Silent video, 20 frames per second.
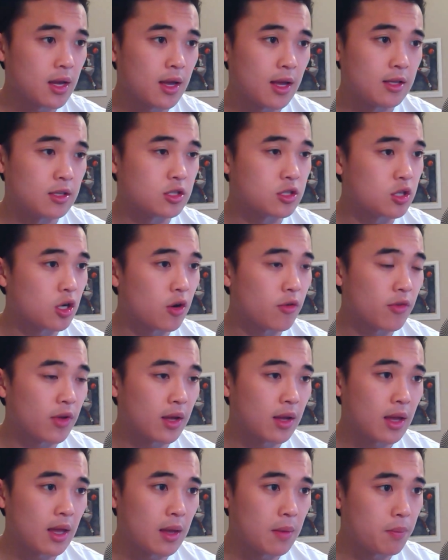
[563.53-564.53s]
and
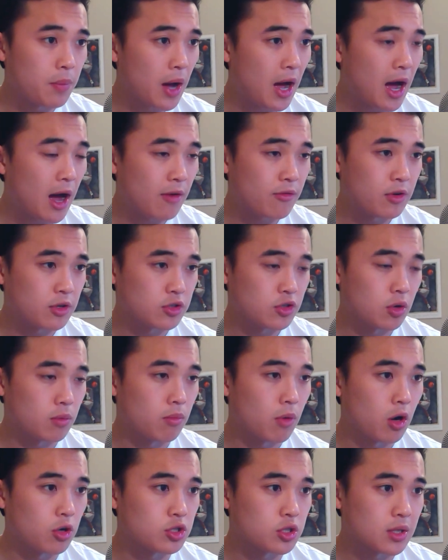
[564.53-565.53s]
serving impoverished or
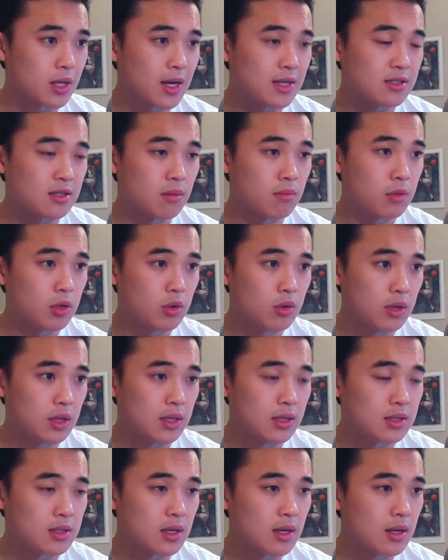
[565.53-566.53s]
marginalized
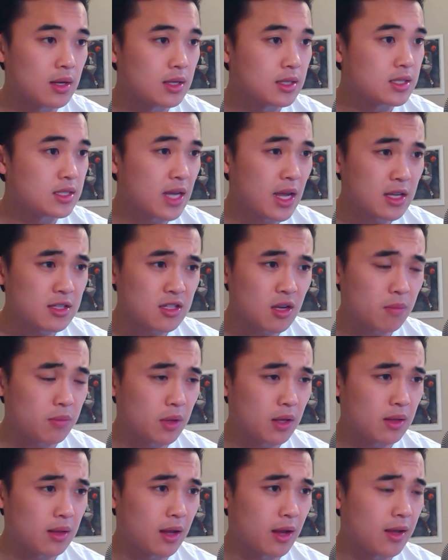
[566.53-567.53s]
communities, say
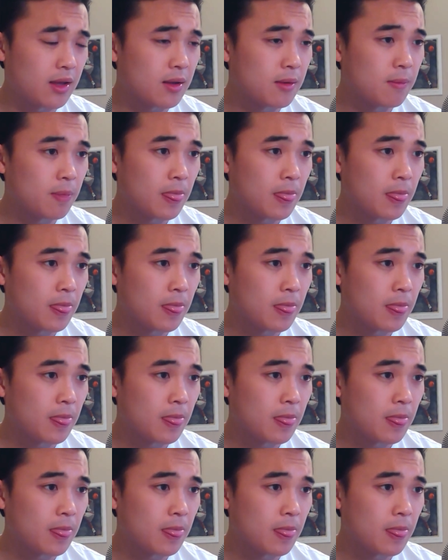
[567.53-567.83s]
something like,